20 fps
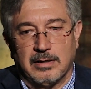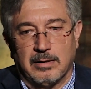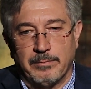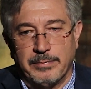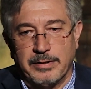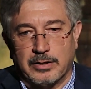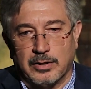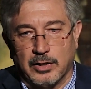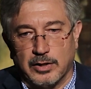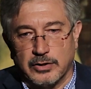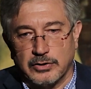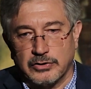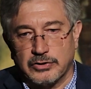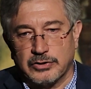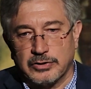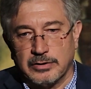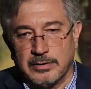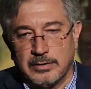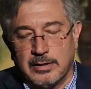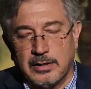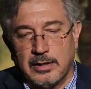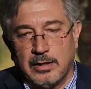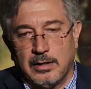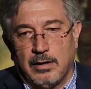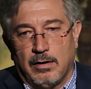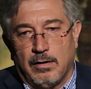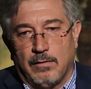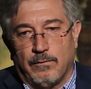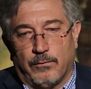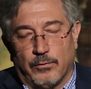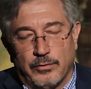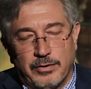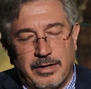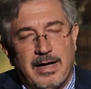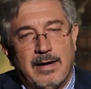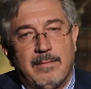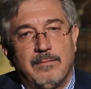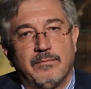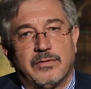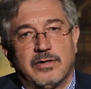because for
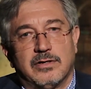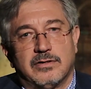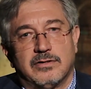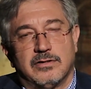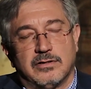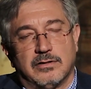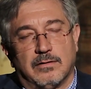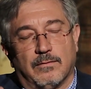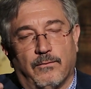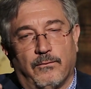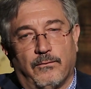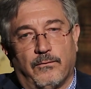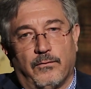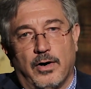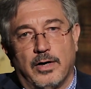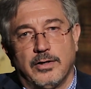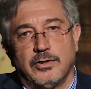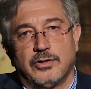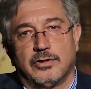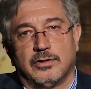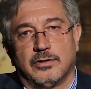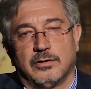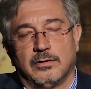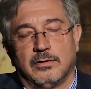them, this is the front